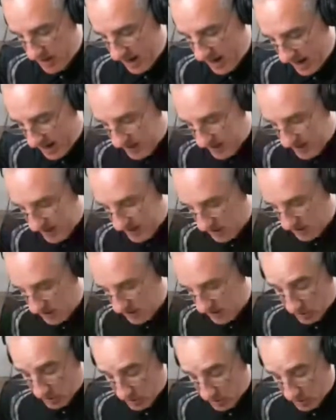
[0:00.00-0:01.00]
you may add
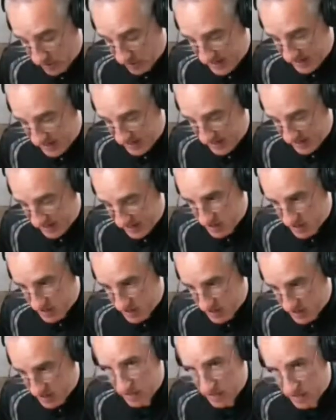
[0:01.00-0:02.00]
if you took a feat that has
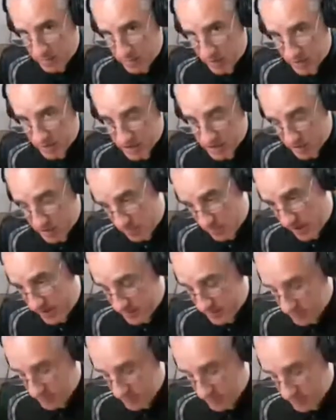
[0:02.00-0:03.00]
an initiative bonus, you
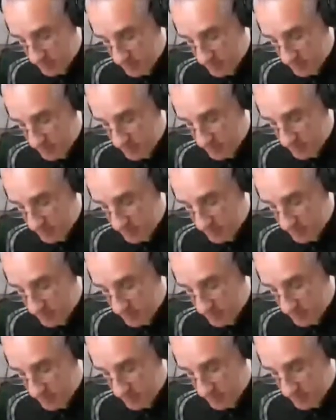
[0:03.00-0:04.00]
might change that,
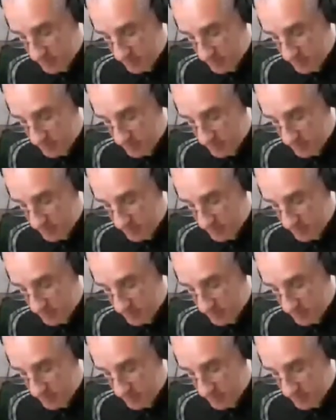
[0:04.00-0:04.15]
right?